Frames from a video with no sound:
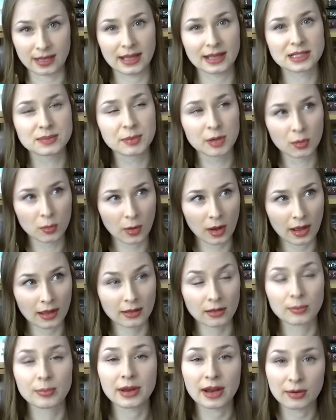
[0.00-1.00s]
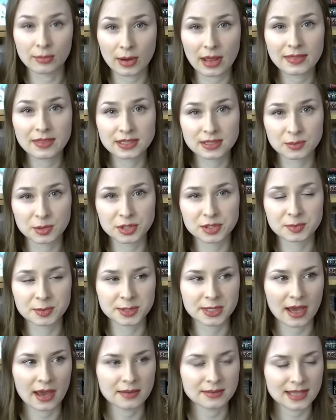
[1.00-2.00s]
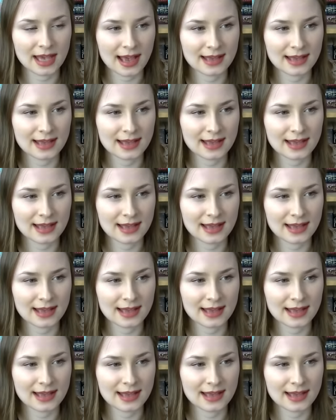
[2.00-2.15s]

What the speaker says: It's been a while, but I read this multiple times